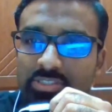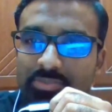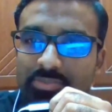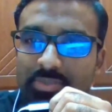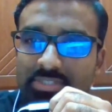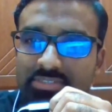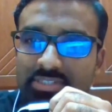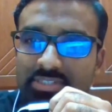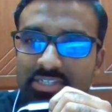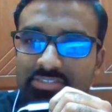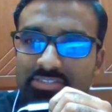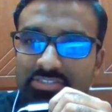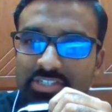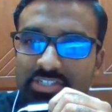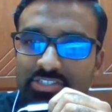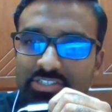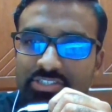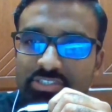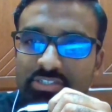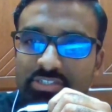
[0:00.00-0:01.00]
or to
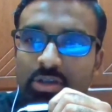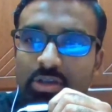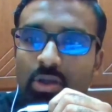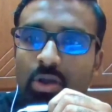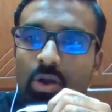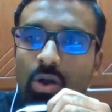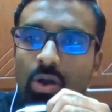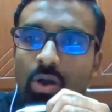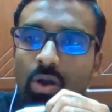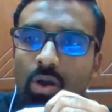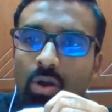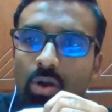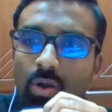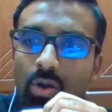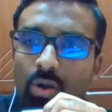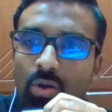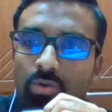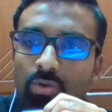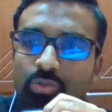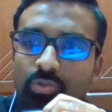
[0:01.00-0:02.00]
be a subject matter expert,